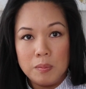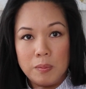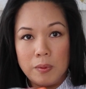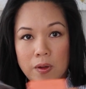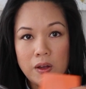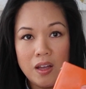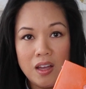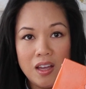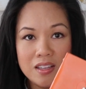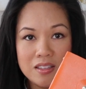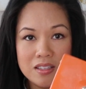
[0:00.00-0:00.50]

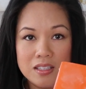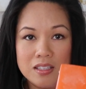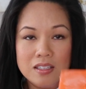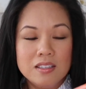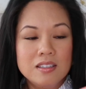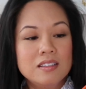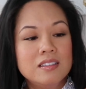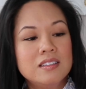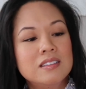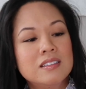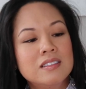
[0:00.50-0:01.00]
but
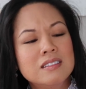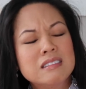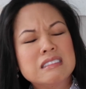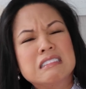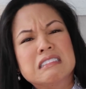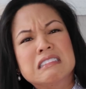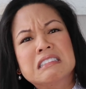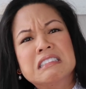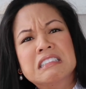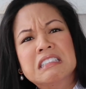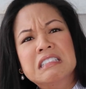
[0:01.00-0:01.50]

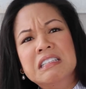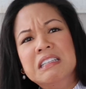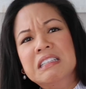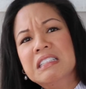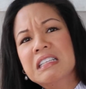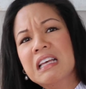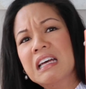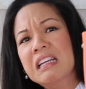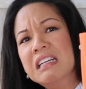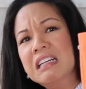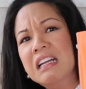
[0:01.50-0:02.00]

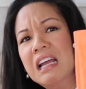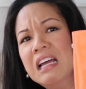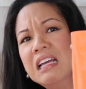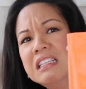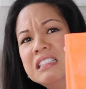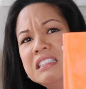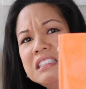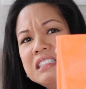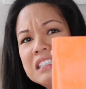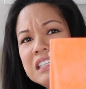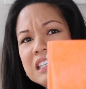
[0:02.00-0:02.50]
it's kind of
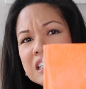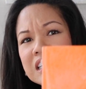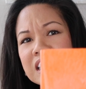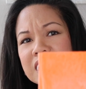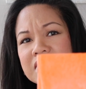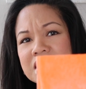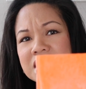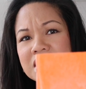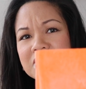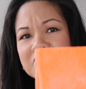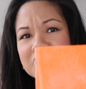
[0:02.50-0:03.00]
nasty.
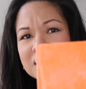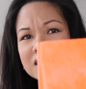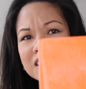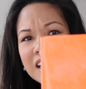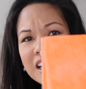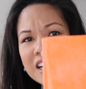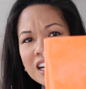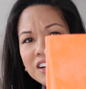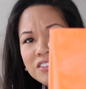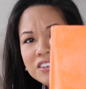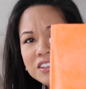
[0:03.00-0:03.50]

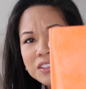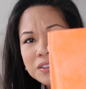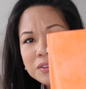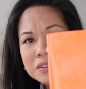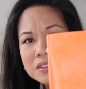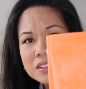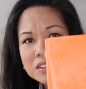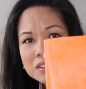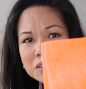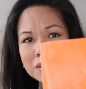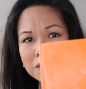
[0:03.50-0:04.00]
I never
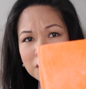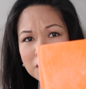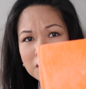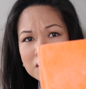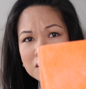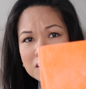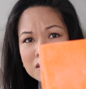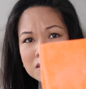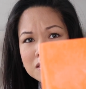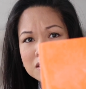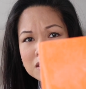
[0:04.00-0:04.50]
used it, so you
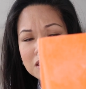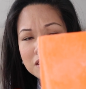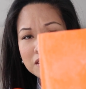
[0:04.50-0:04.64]
can still